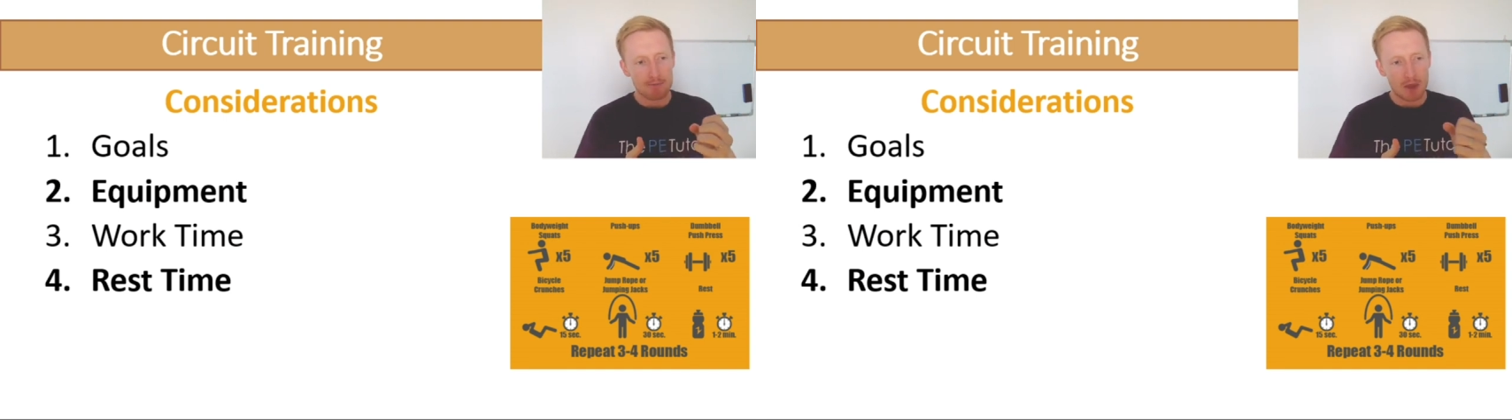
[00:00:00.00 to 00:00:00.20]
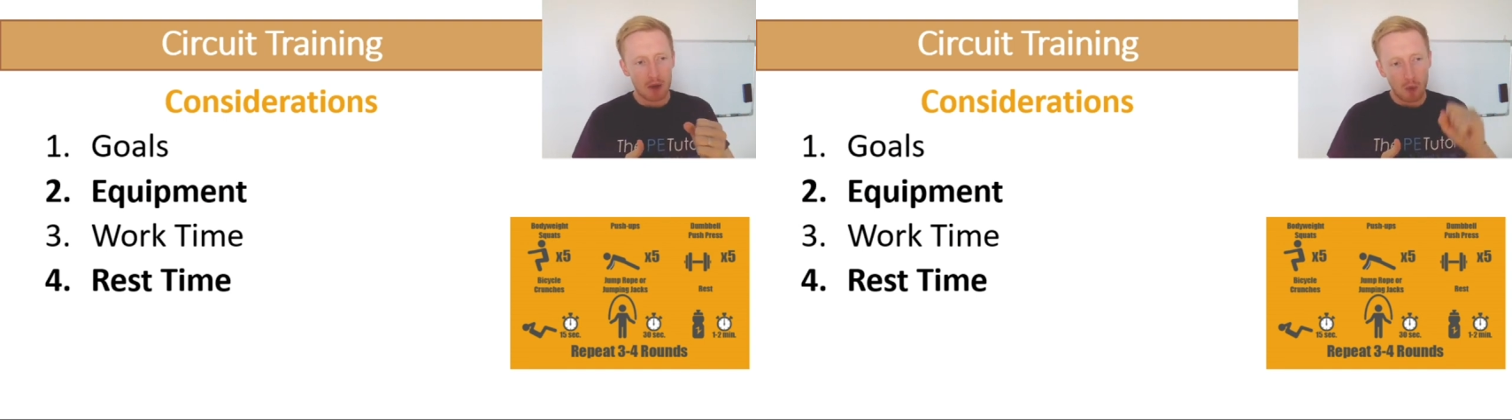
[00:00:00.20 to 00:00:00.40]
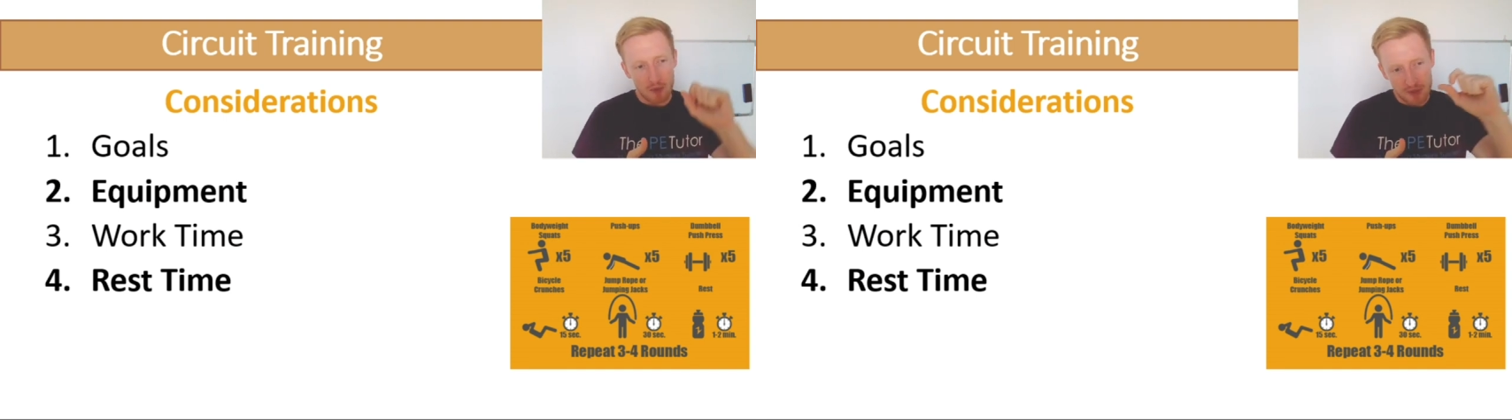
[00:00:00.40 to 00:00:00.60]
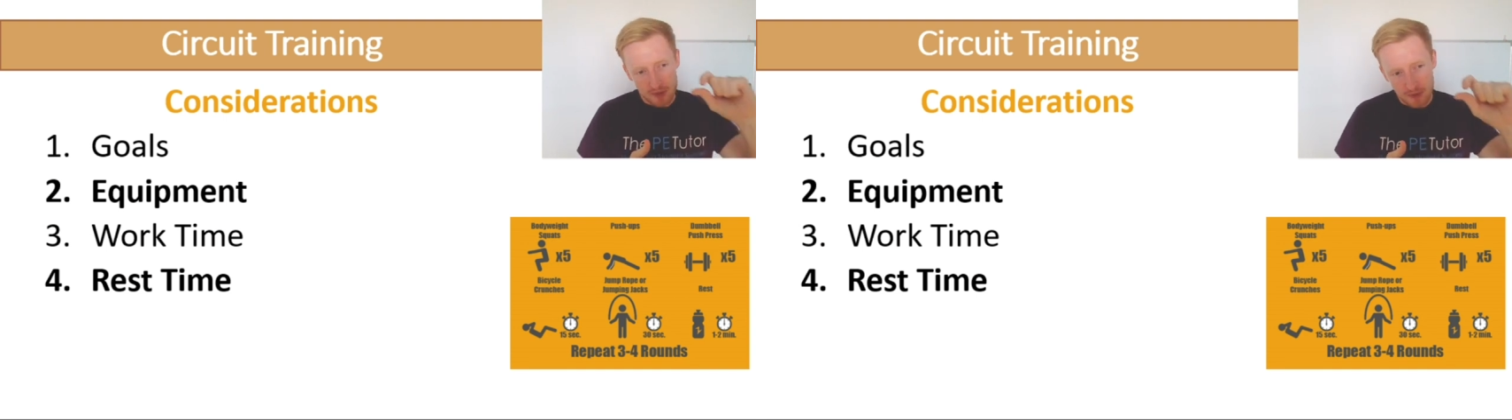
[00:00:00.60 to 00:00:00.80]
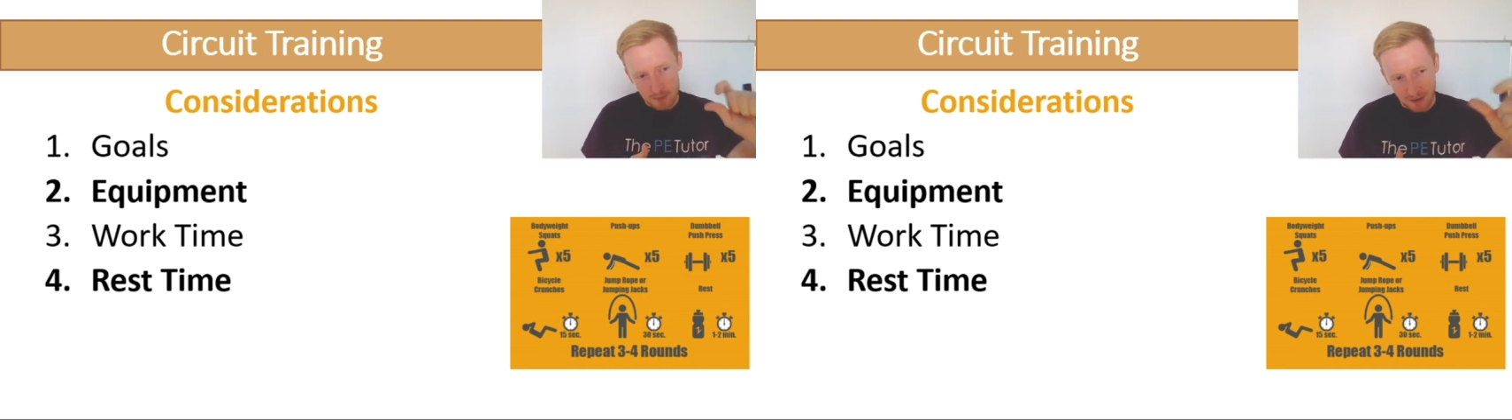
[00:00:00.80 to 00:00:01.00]
well,
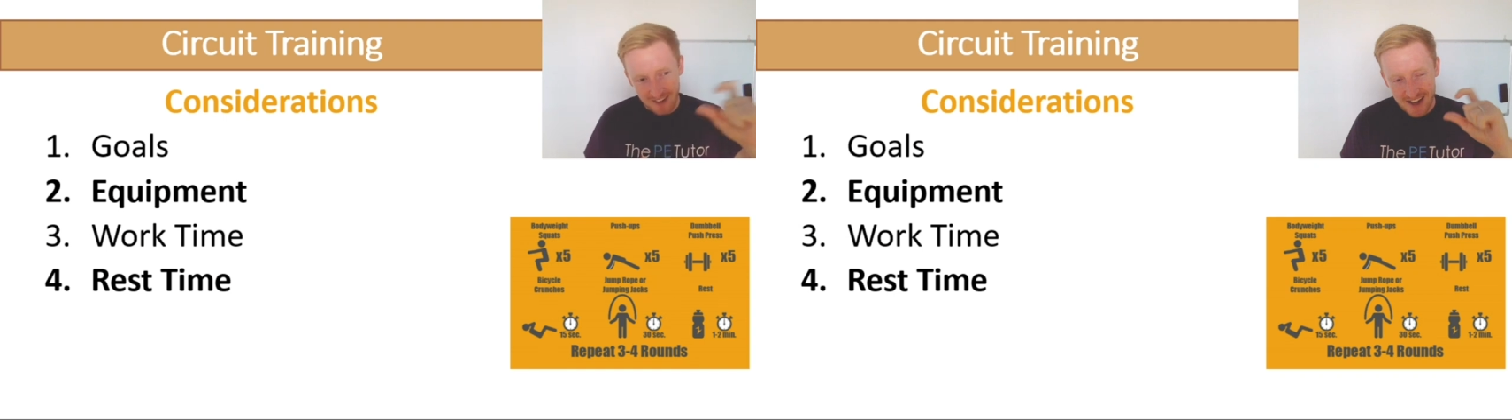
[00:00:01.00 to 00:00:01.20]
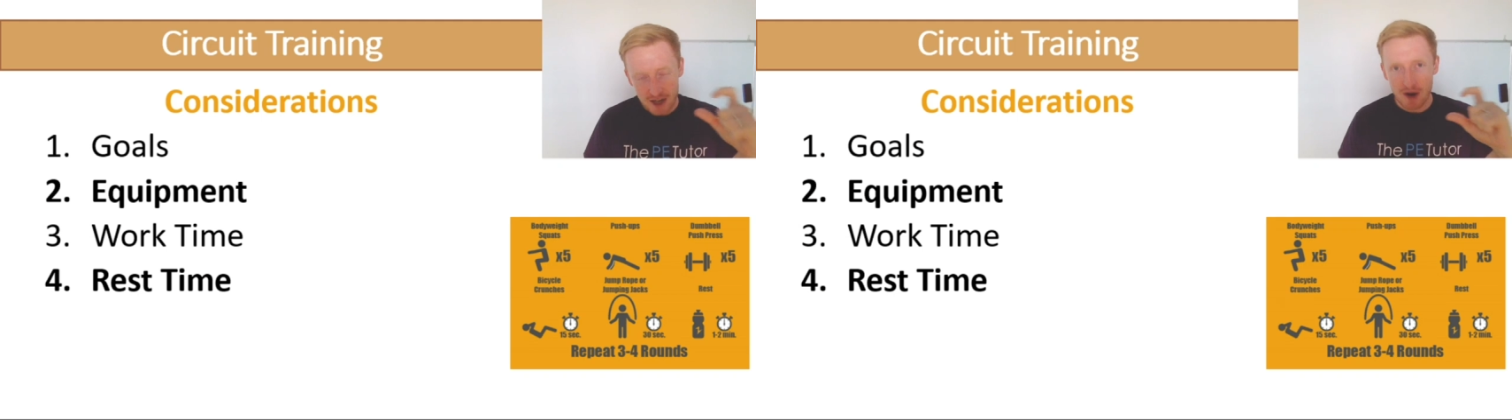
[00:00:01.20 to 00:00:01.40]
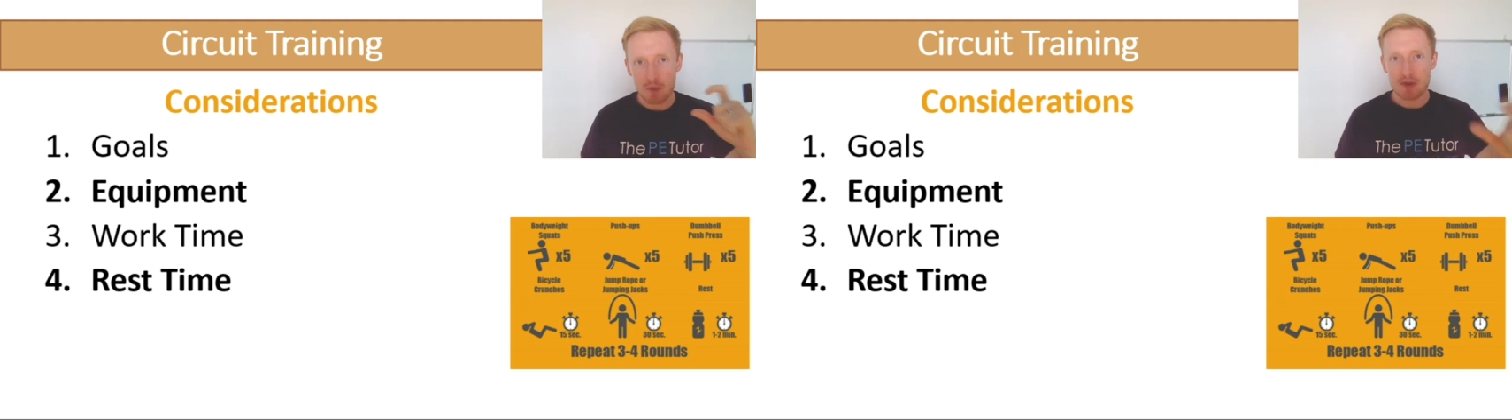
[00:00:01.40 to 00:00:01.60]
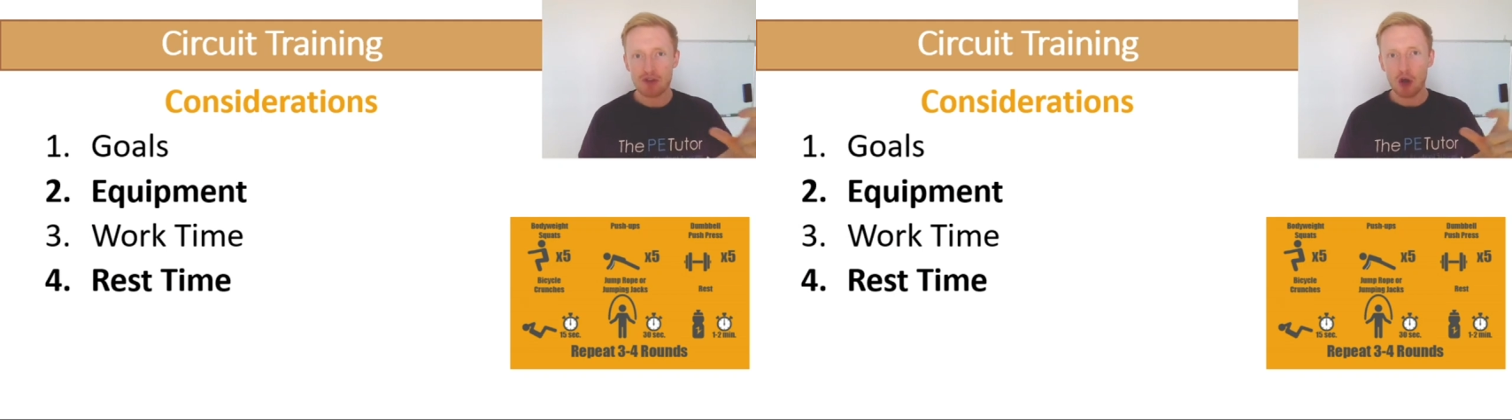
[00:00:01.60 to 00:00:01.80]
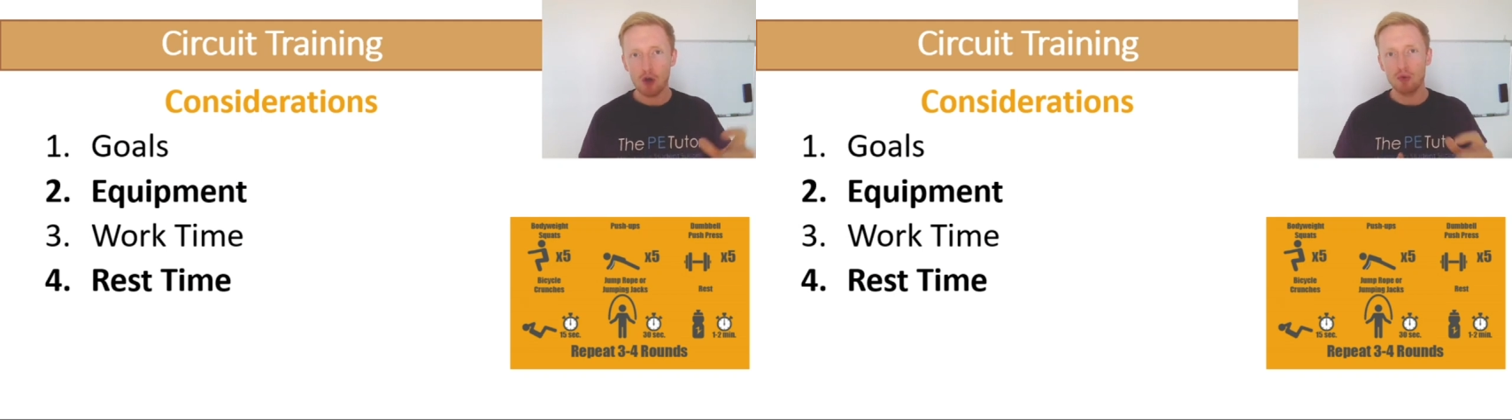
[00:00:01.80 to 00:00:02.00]
playing around with
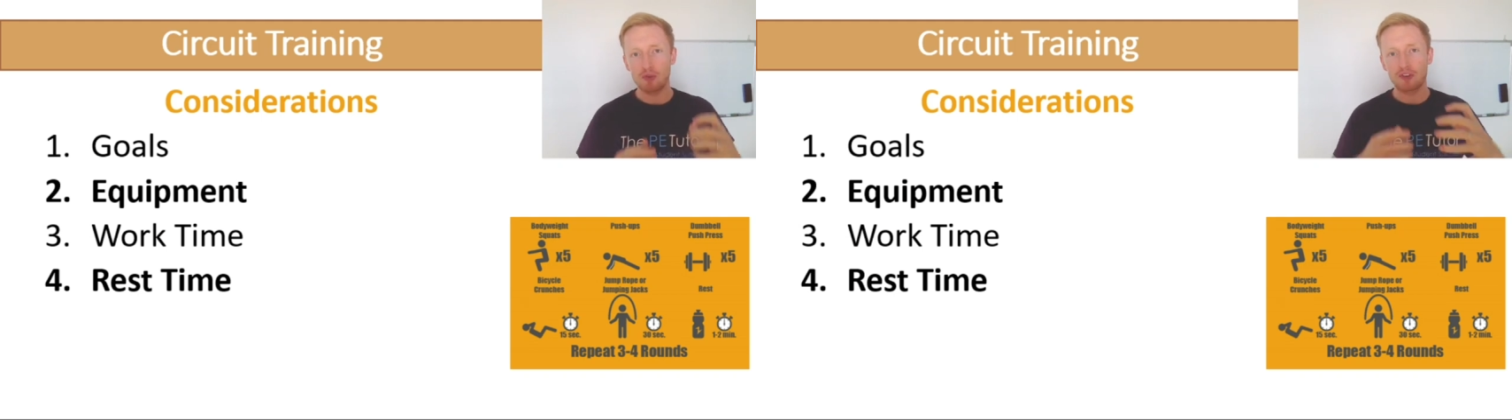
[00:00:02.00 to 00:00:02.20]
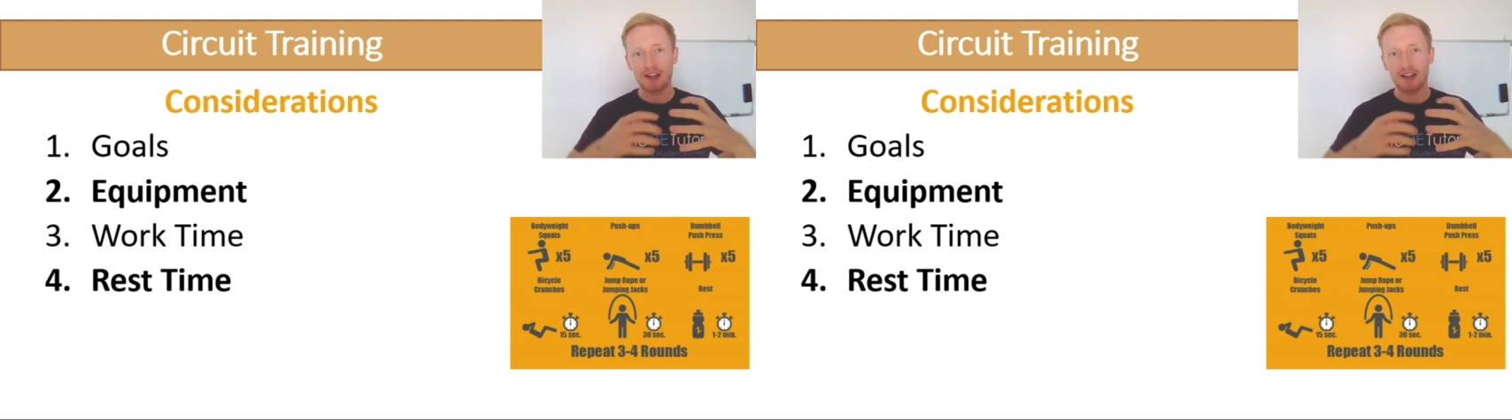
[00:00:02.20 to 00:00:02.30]
those can